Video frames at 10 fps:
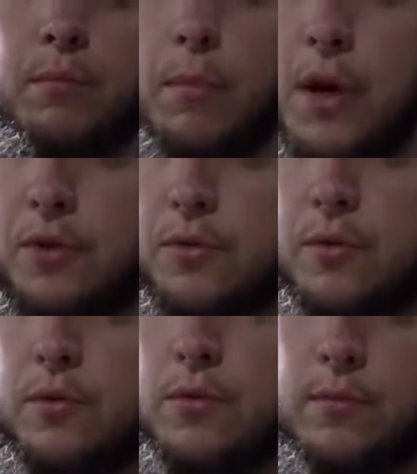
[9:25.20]

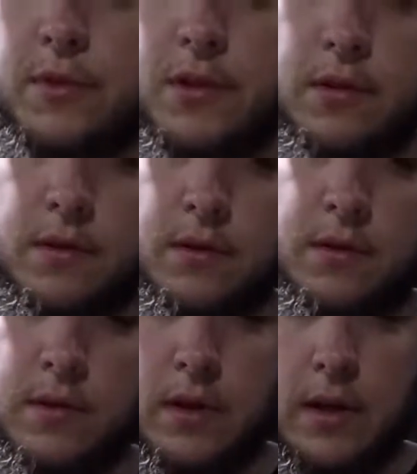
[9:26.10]
Mushrooms.
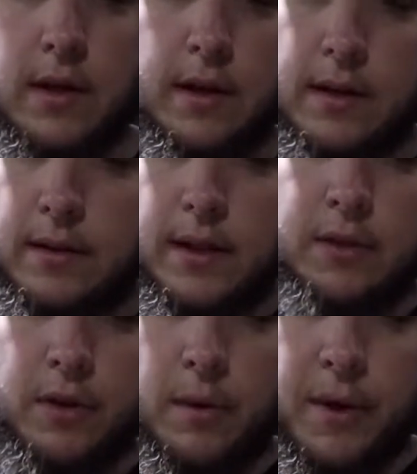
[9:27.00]

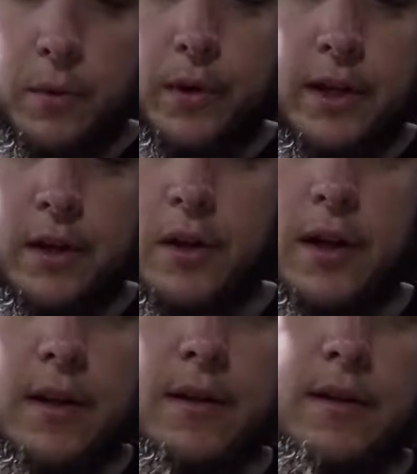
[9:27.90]
These are going to be really
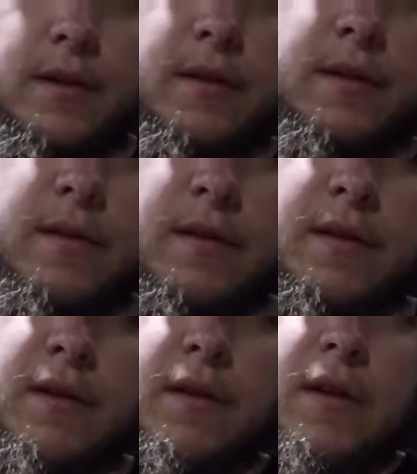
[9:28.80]
good.
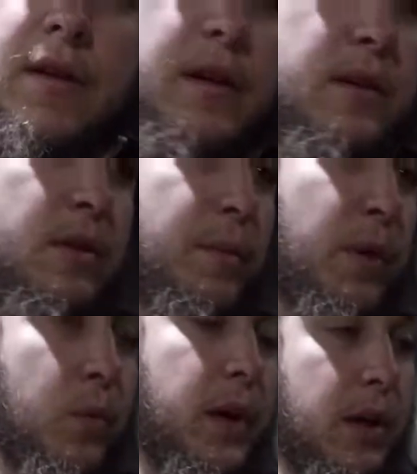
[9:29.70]
It's going to be
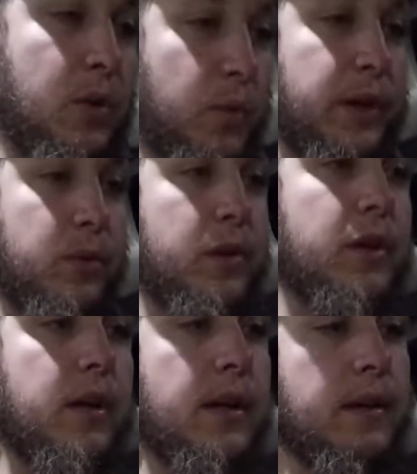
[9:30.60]
real
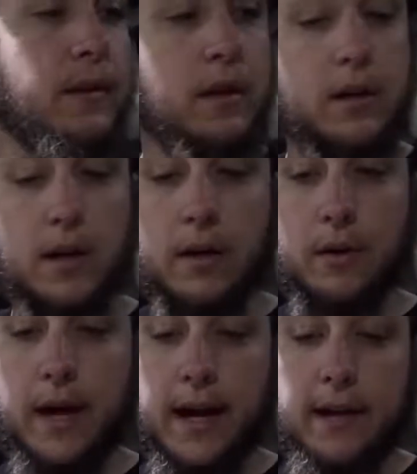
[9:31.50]
good. All
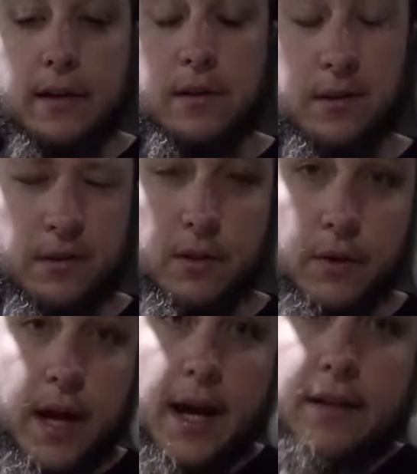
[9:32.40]
right. So
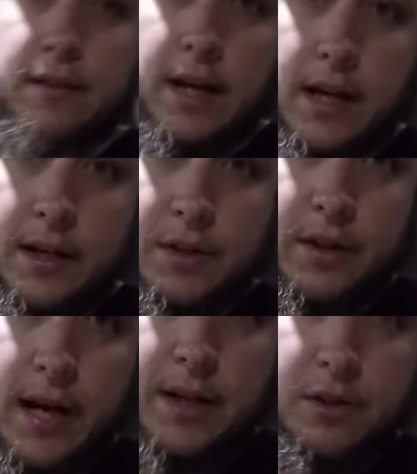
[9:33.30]
next, now that you
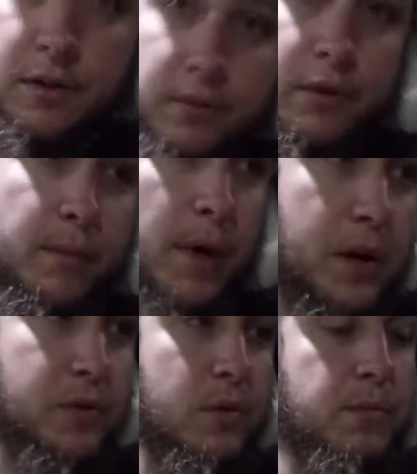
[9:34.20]
got your
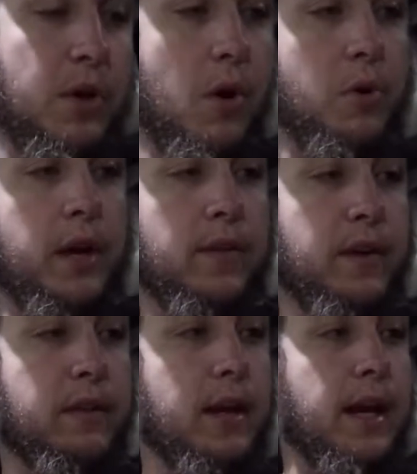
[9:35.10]
mushrooms on and
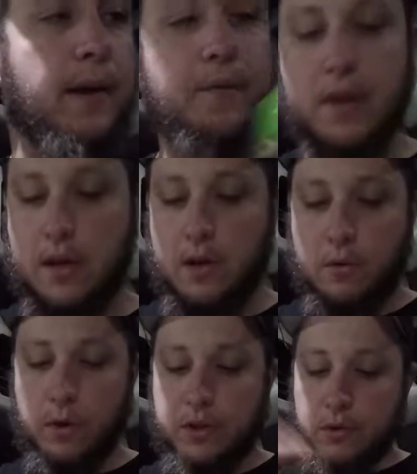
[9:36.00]
everything,
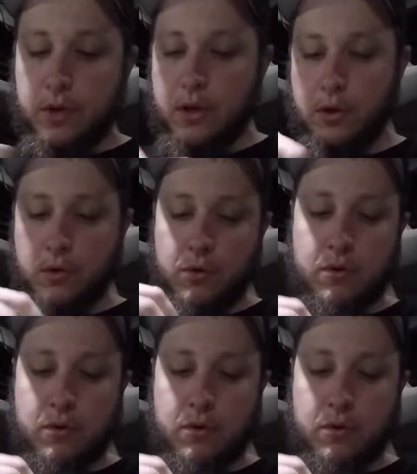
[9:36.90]
what you do